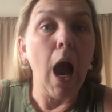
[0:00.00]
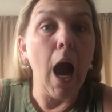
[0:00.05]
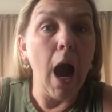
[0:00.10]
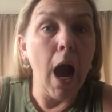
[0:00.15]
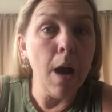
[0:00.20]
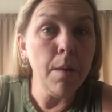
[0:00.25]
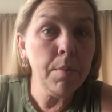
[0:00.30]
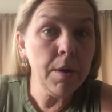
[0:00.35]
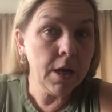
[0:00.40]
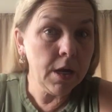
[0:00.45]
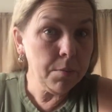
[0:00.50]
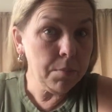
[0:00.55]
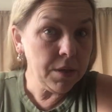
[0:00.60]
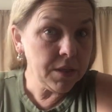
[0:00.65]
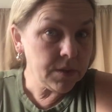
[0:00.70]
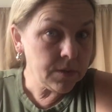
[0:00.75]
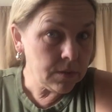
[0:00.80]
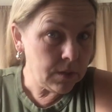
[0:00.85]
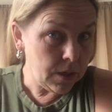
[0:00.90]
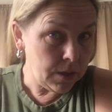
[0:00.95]
I'm going to be
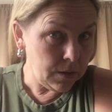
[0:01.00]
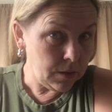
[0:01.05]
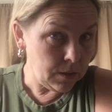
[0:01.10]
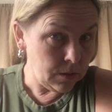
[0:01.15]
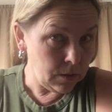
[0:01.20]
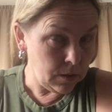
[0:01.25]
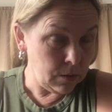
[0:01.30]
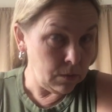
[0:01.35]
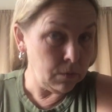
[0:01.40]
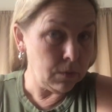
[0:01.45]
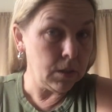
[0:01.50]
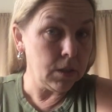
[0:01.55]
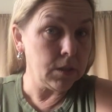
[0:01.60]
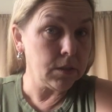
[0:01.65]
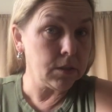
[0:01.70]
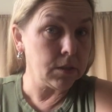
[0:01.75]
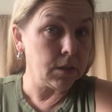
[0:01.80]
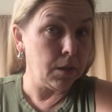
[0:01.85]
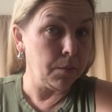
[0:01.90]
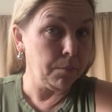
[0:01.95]
sending you a
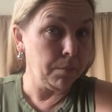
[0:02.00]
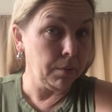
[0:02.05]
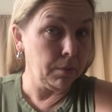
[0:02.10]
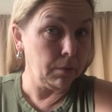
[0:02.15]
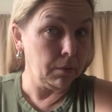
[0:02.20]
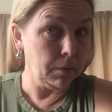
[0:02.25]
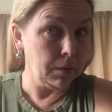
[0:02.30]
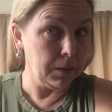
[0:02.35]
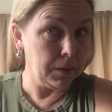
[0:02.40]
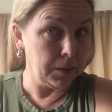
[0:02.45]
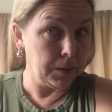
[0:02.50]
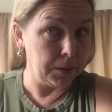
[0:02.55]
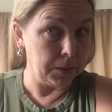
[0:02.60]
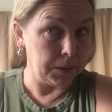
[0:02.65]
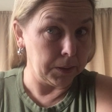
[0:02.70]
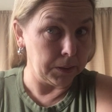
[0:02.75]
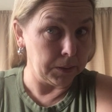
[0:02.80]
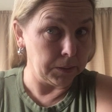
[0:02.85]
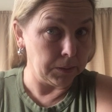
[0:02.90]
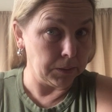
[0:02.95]

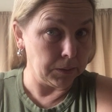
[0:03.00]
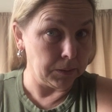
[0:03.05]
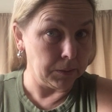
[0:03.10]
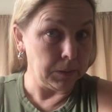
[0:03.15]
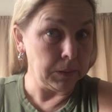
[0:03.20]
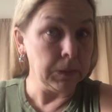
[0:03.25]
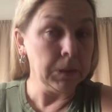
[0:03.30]
surprise